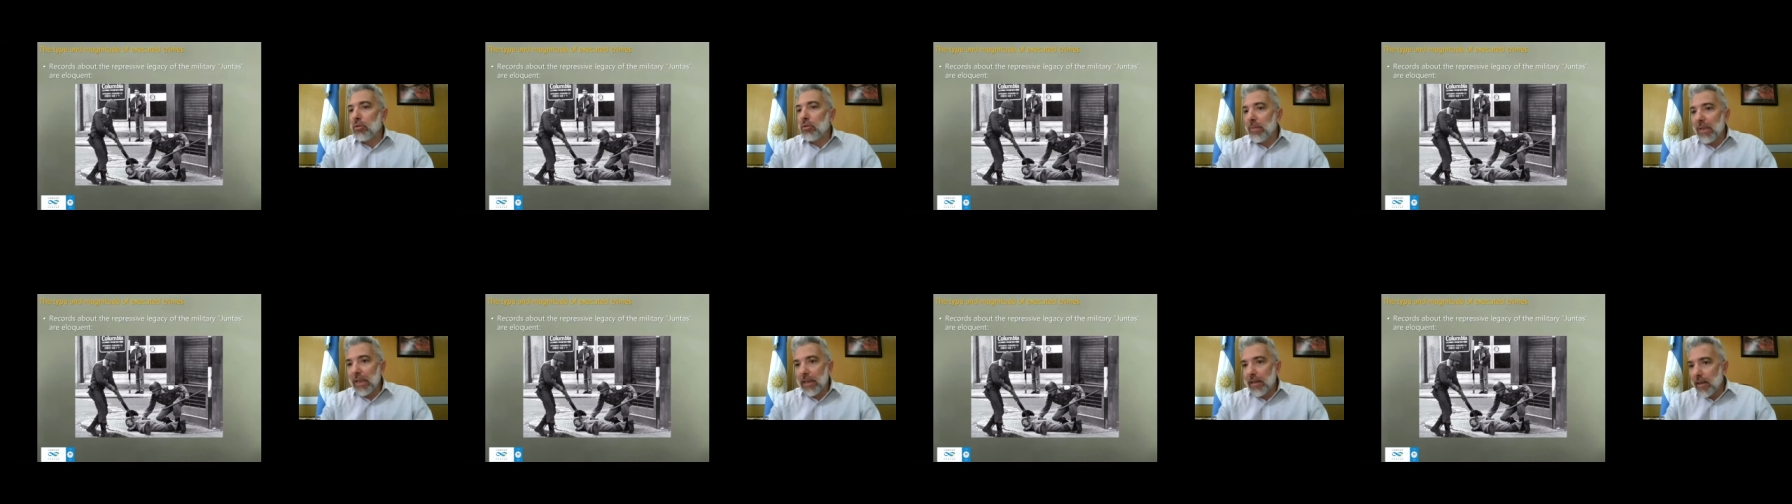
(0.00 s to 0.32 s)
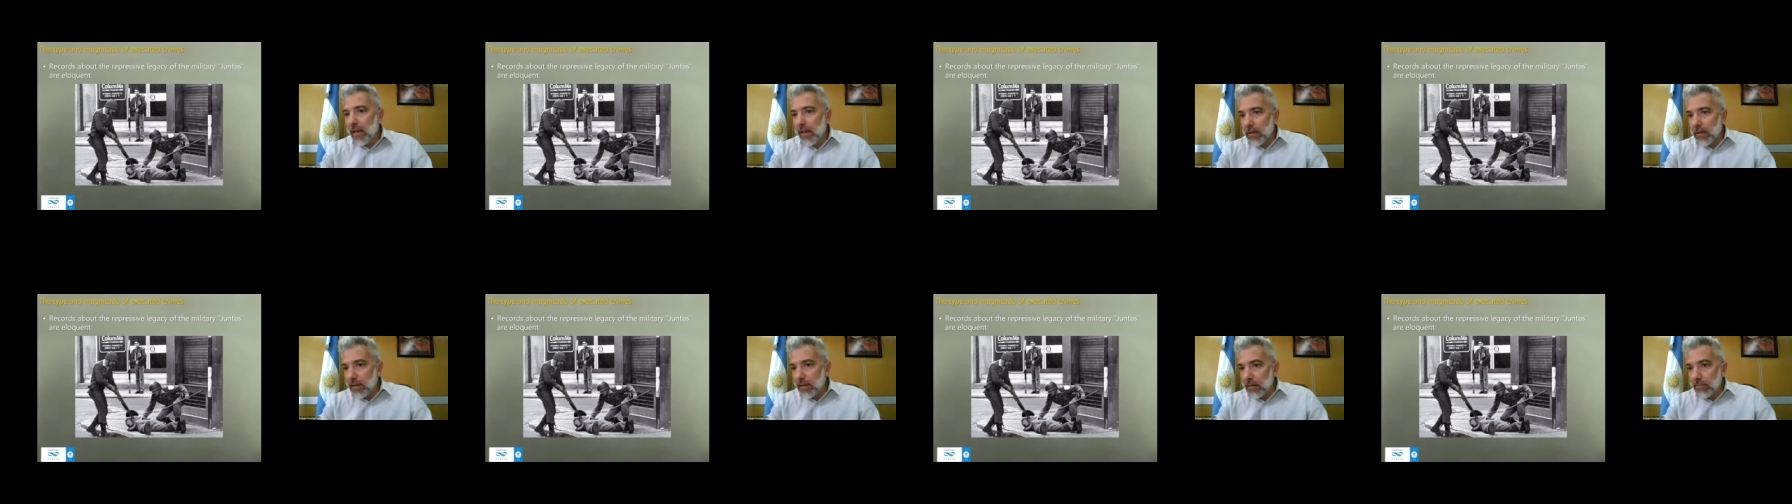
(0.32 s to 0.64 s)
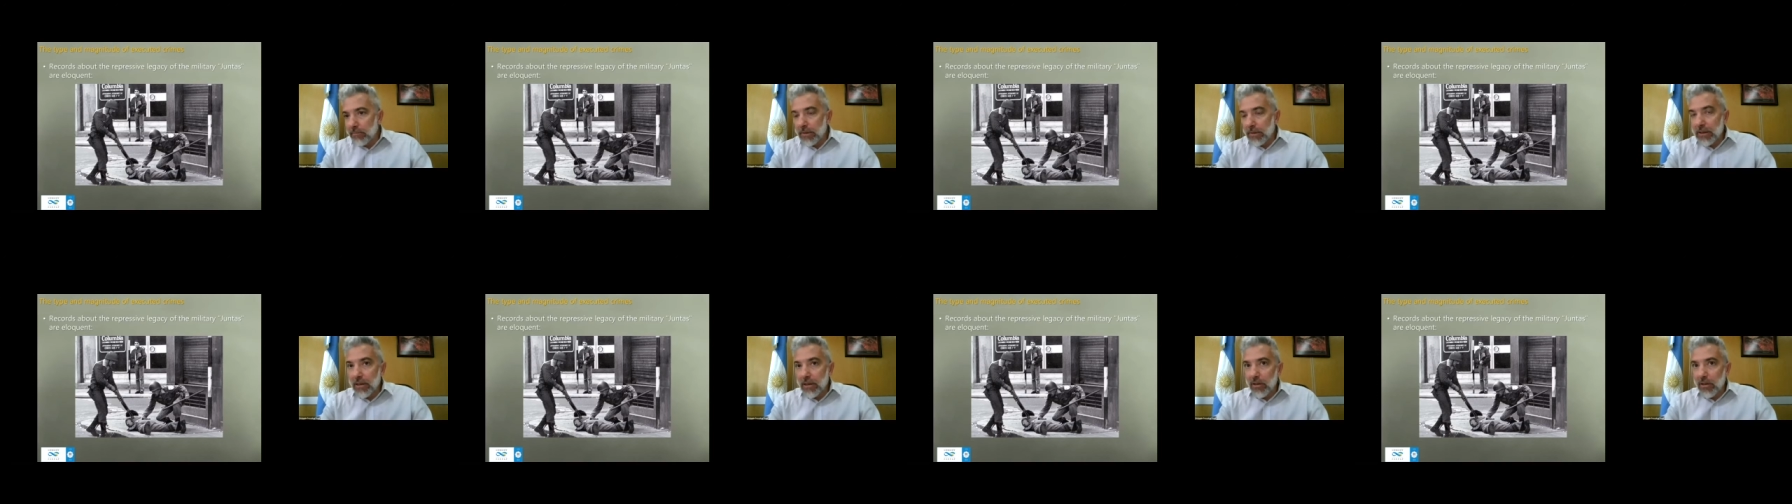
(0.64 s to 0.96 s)

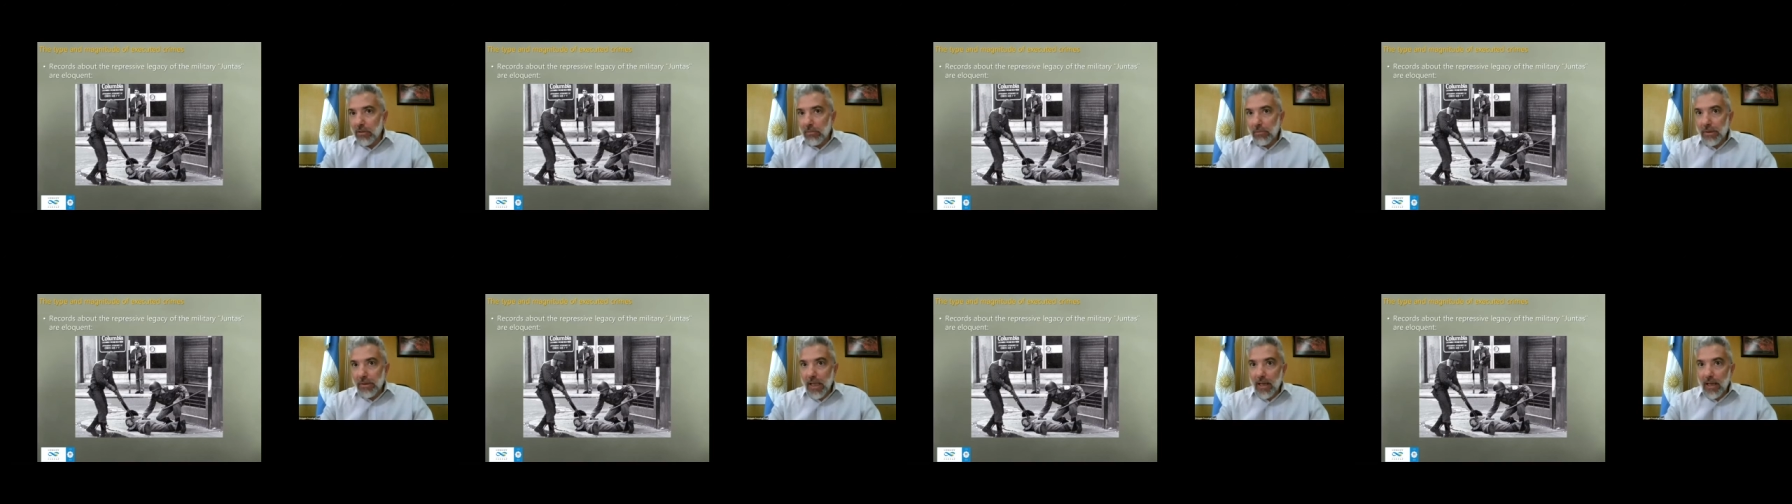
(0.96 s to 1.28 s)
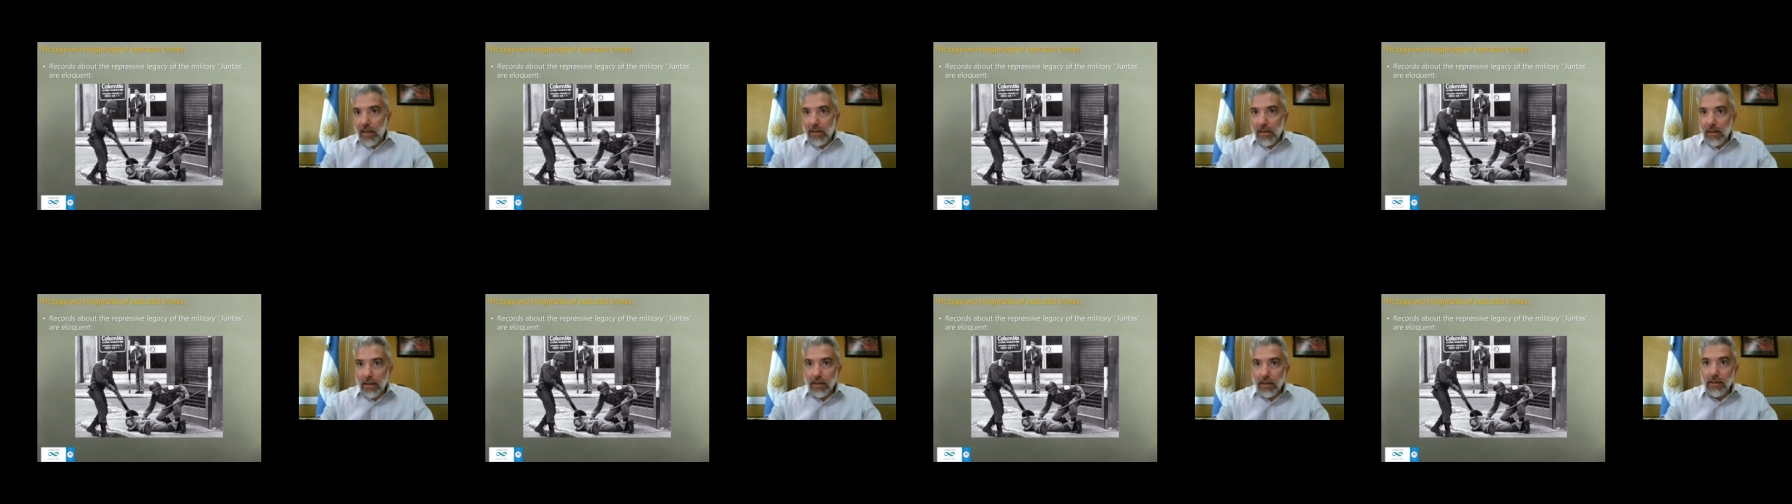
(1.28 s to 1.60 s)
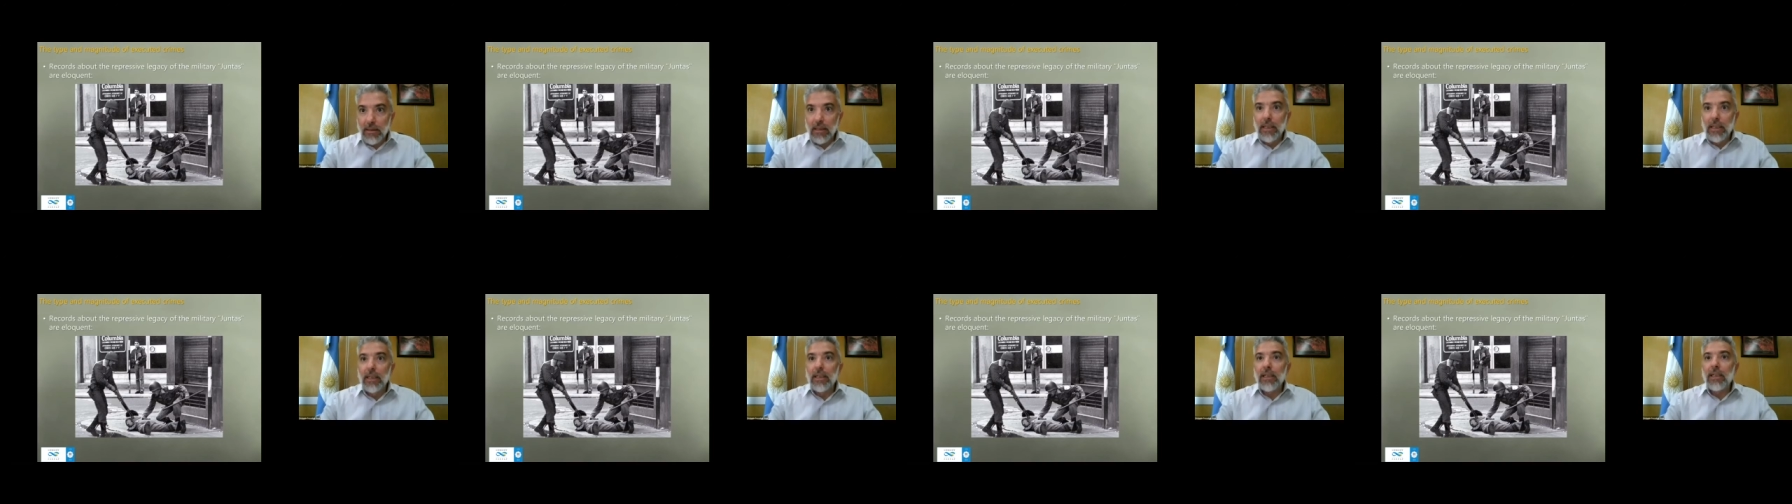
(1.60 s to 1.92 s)
humiliating
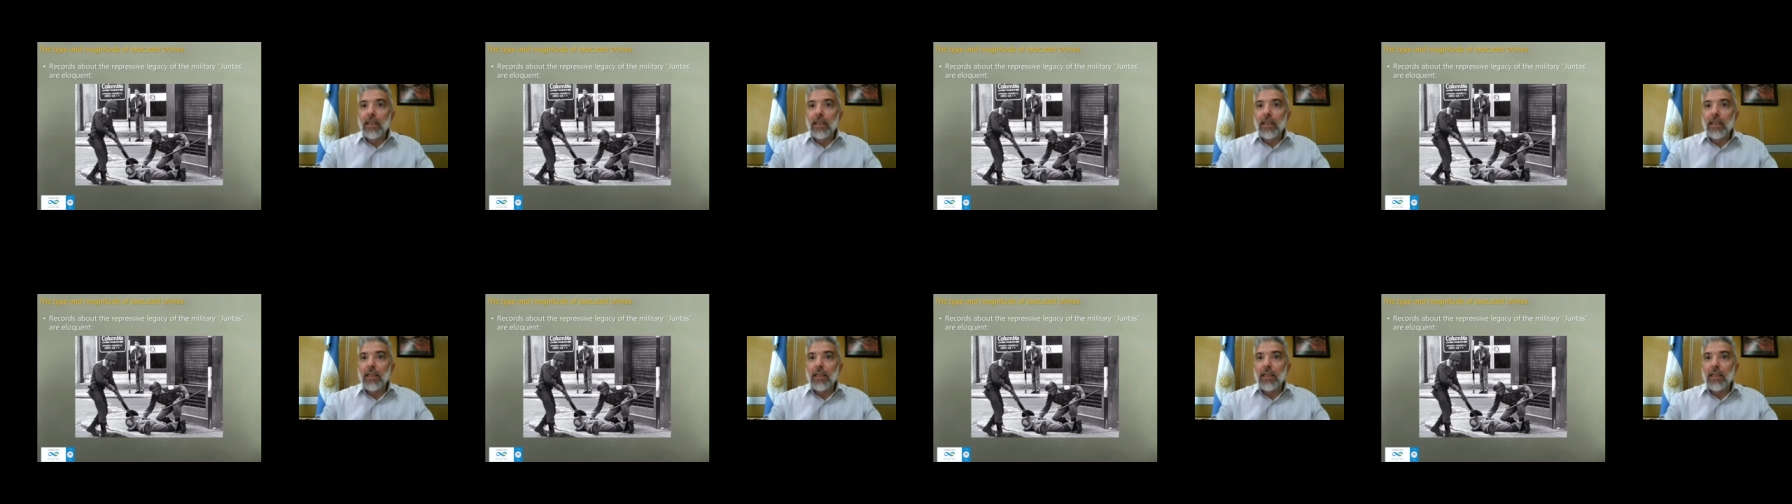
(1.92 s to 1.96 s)
circumstances